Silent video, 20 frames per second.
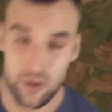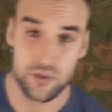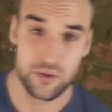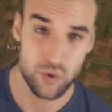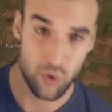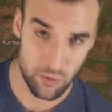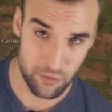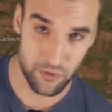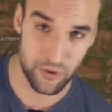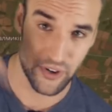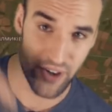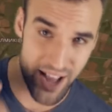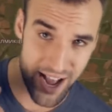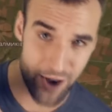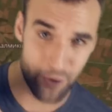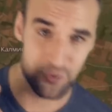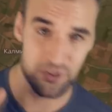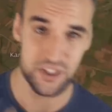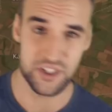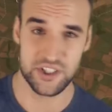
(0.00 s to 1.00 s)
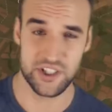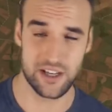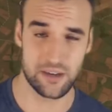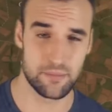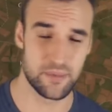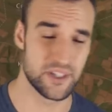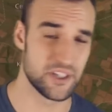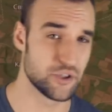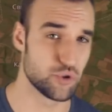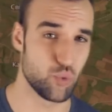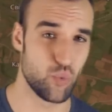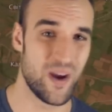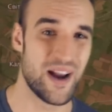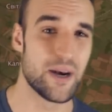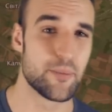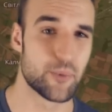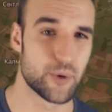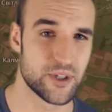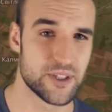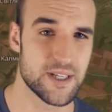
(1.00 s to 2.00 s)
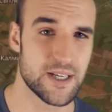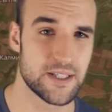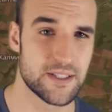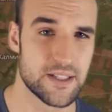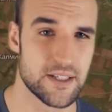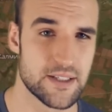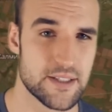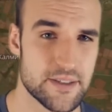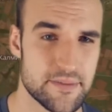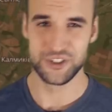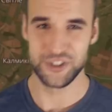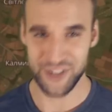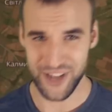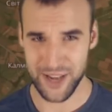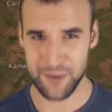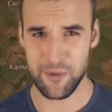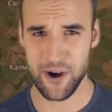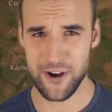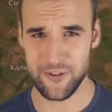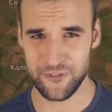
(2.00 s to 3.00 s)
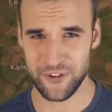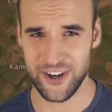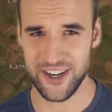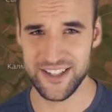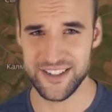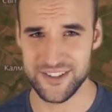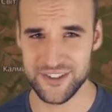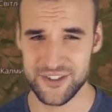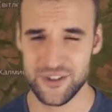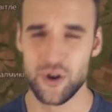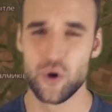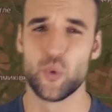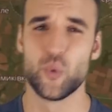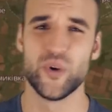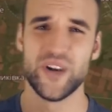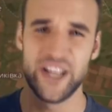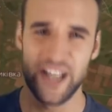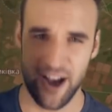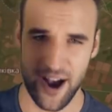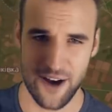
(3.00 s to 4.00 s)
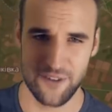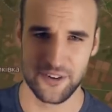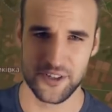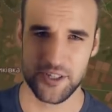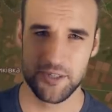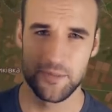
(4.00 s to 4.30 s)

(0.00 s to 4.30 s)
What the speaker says: So for now, this settlement is well protected. Today, my friends, we have a